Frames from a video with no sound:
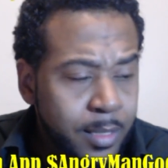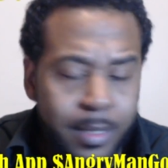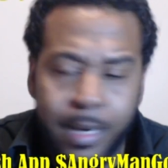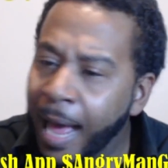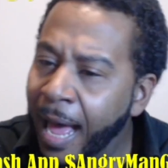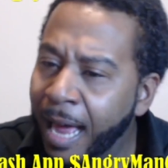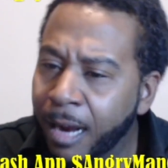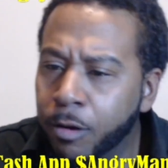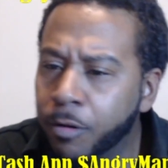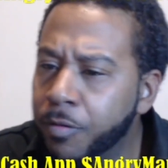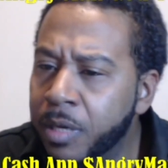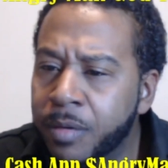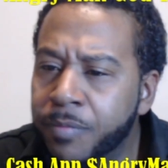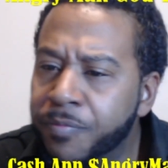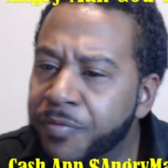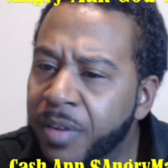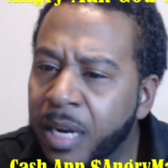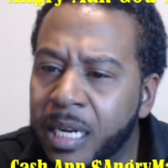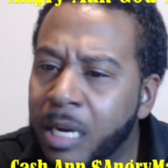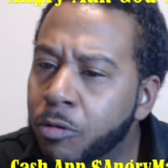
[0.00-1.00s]
I don't even
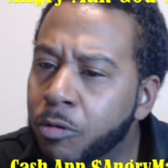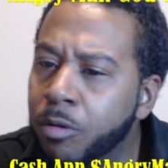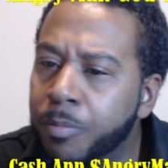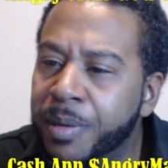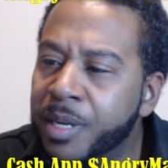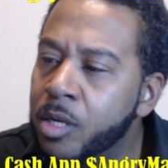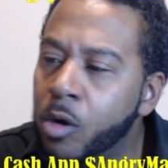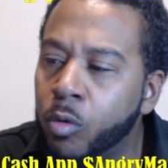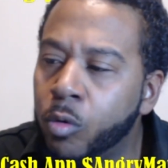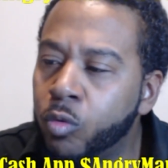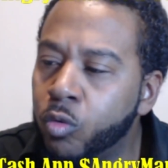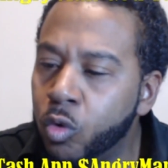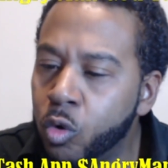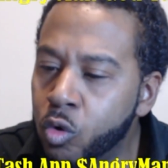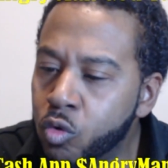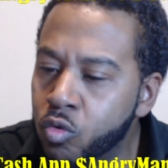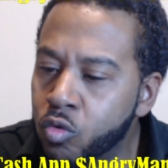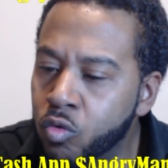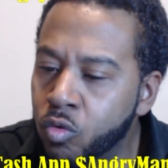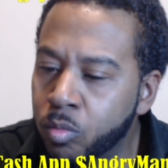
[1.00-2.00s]
feel like there would be no
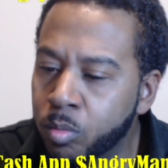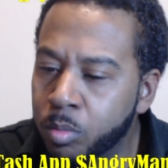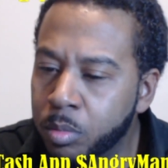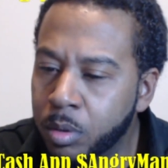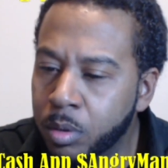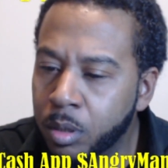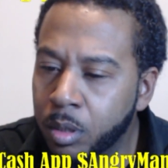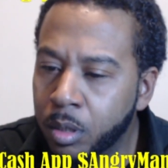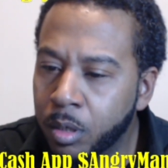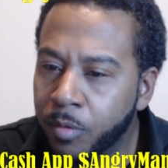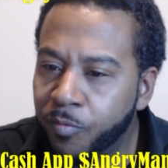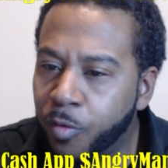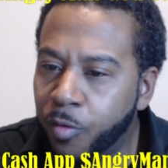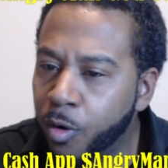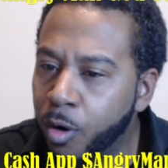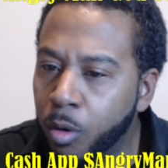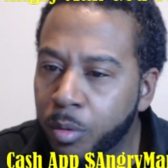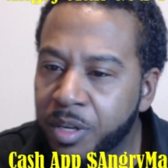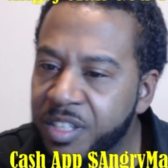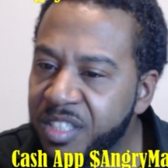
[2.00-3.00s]
room for
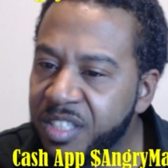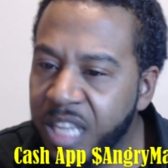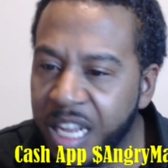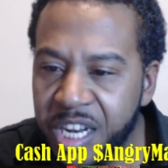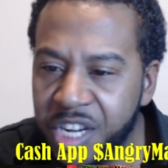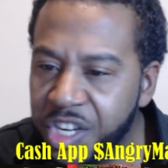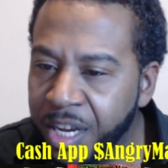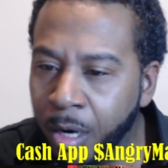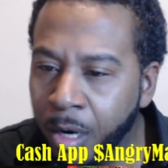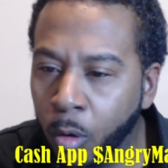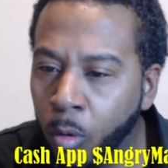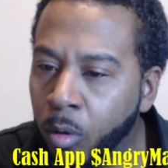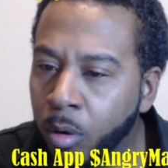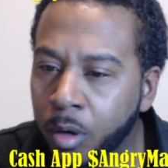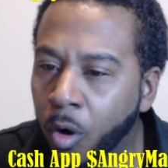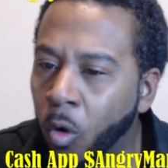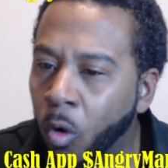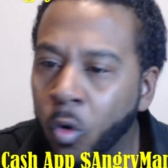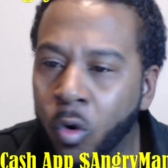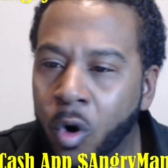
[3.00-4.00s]
no dissension or an
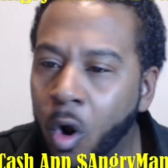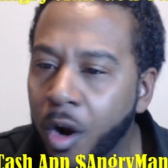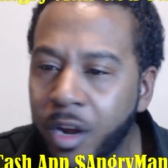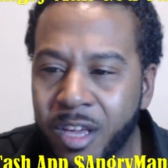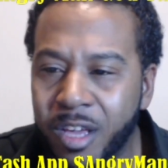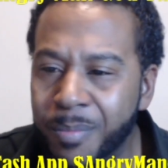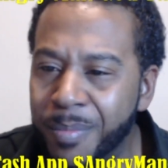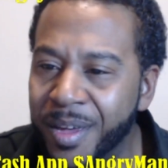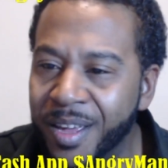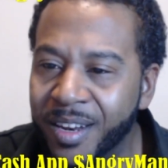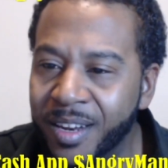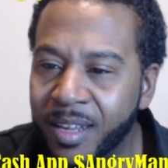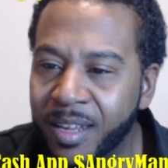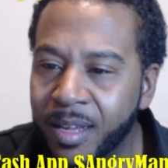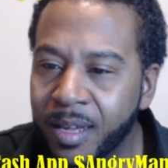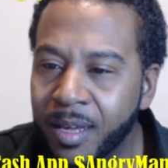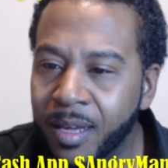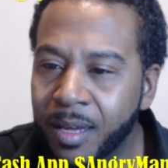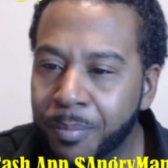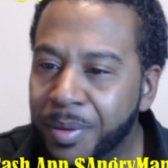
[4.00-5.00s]
argument,
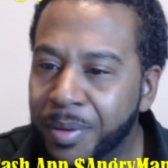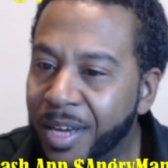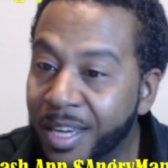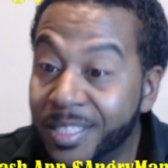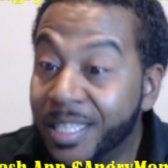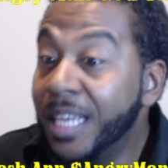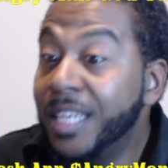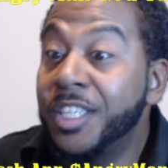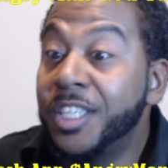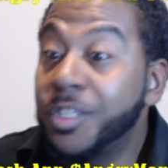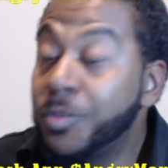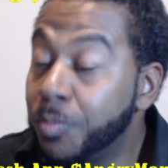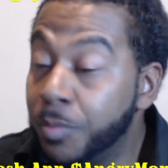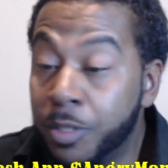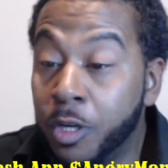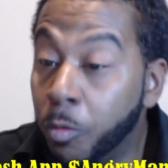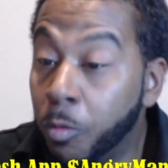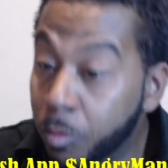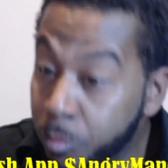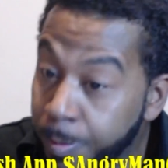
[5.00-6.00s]
because he just, you
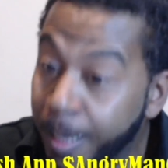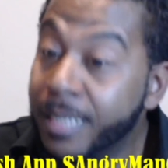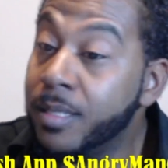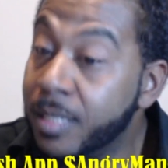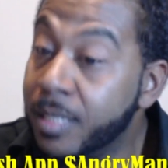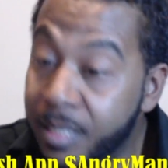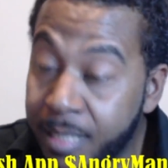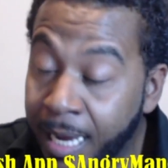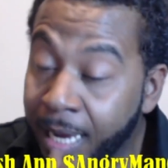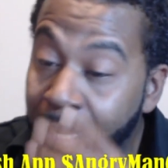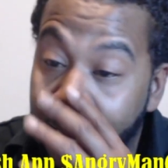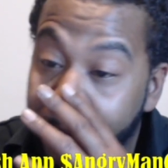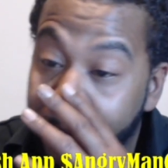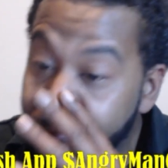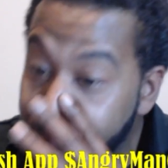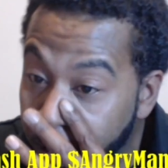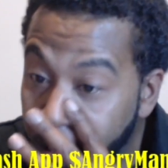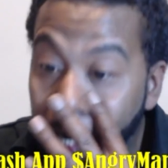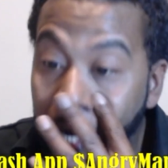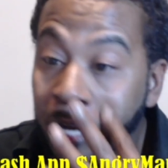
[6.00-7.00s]
know, was basically saying like,
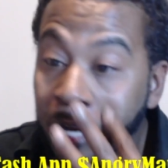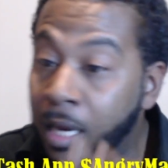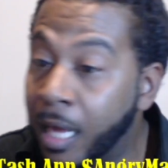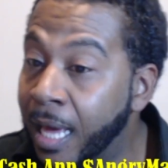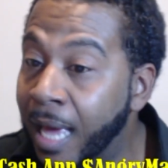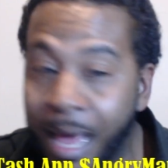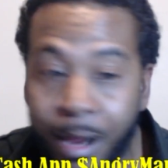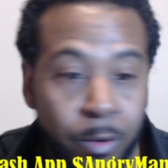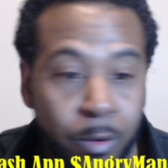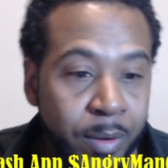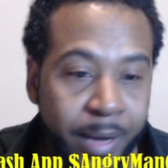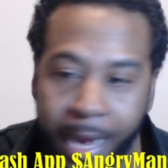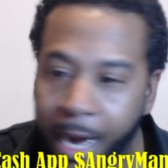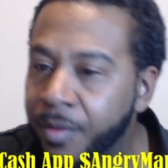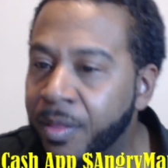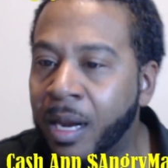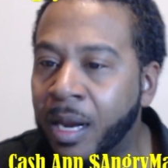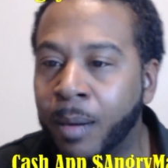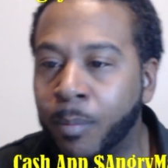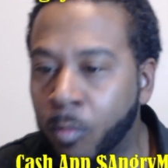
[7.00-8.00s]
fuck all that. I don't care
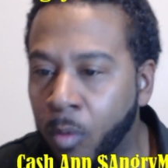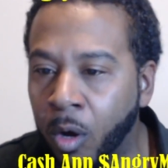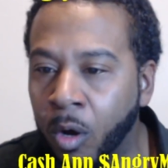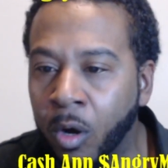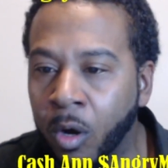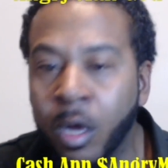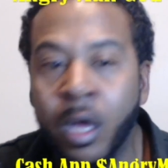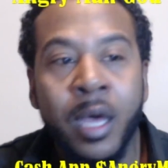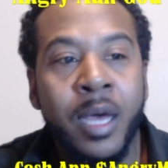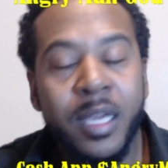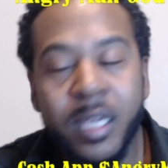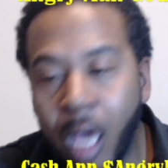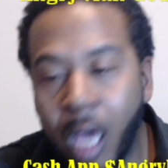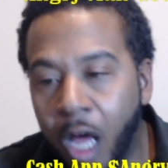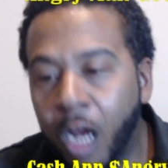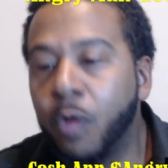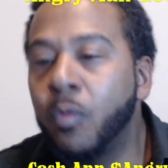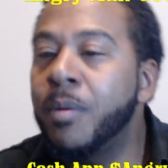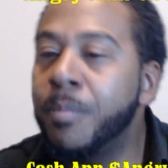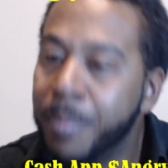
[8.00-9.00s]
that I'm wrong.
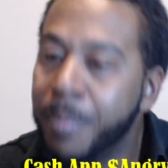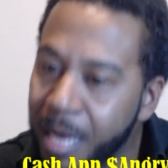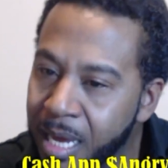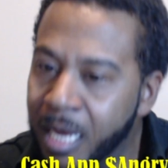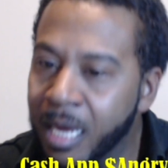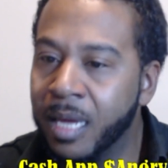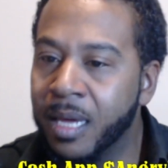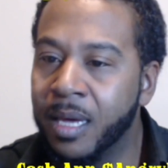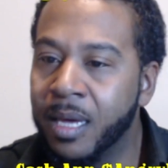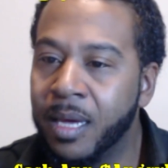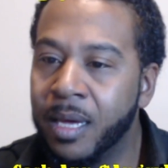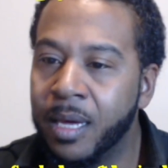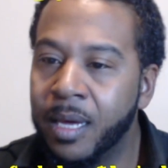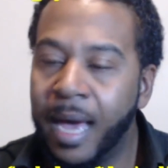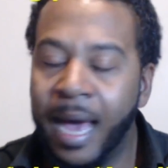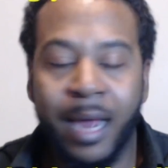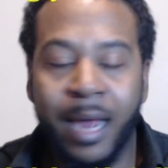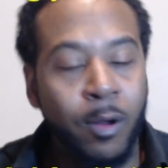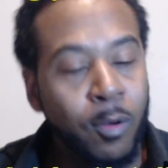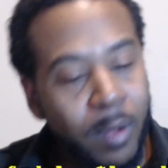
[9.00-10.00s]
Y'all with me.
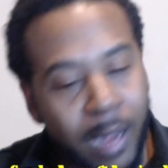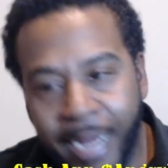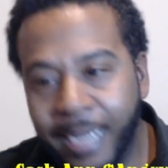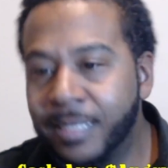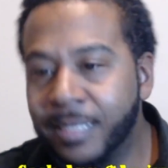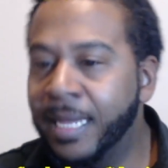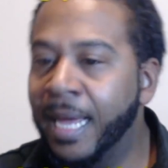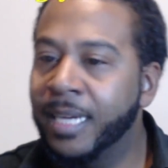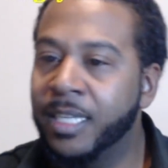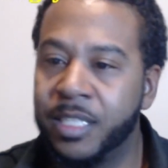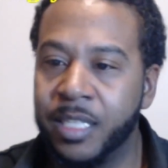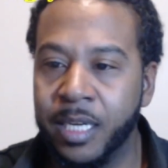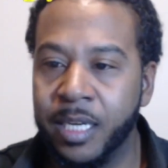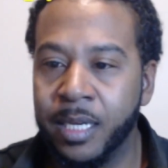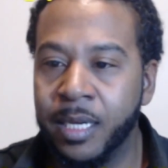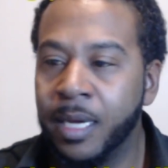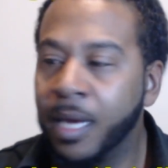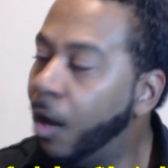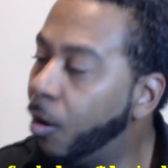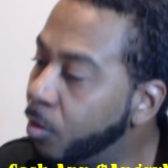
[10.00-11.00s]
I don't like that
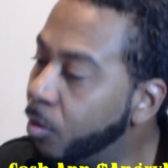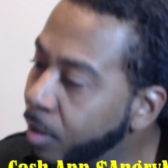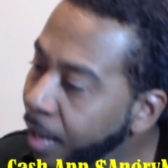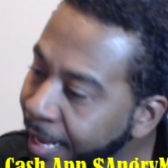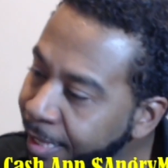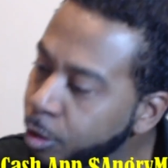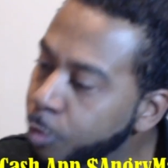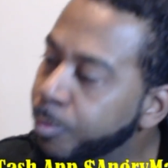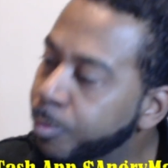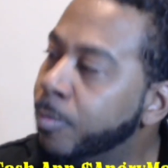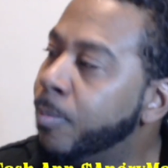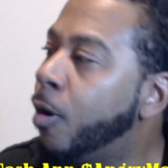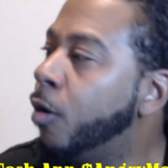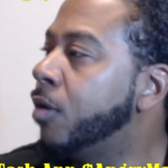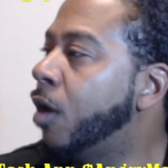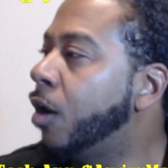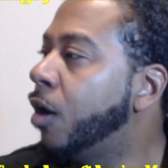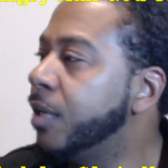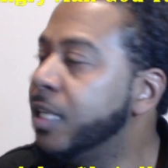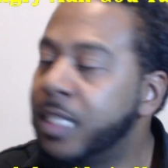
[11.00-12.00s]
shit. I don't like you promoting
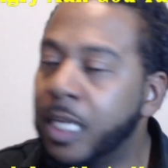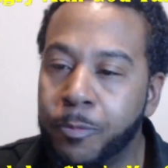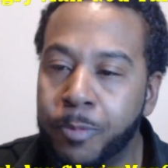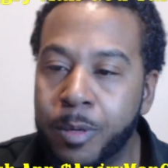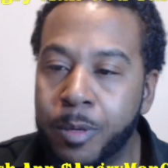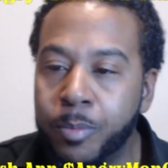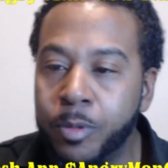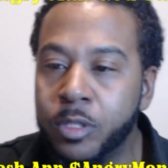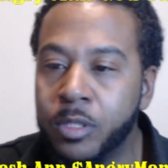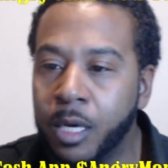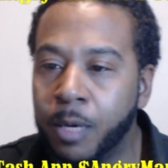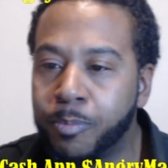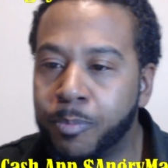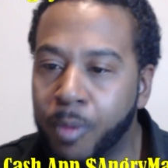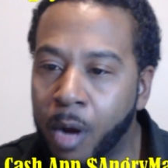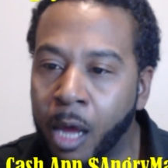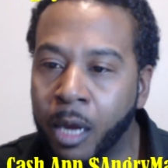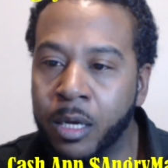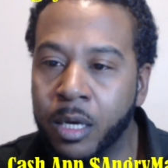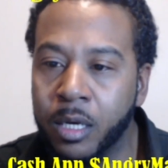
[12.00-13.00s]
all these other people's
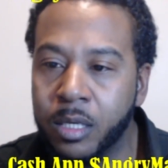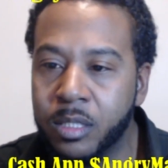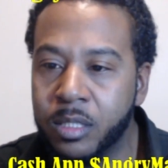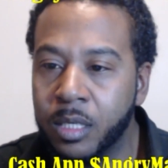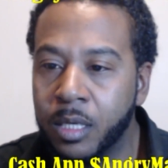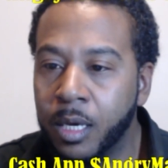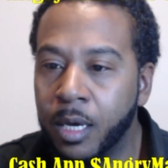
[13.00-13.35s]
products